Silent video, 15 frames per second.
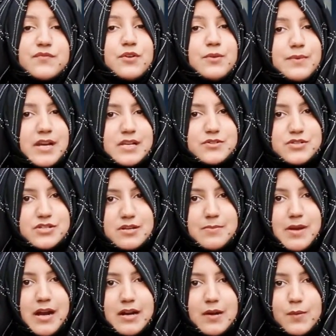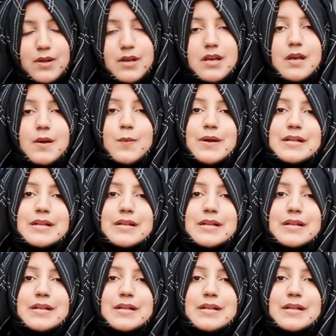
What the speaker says: from graduation background.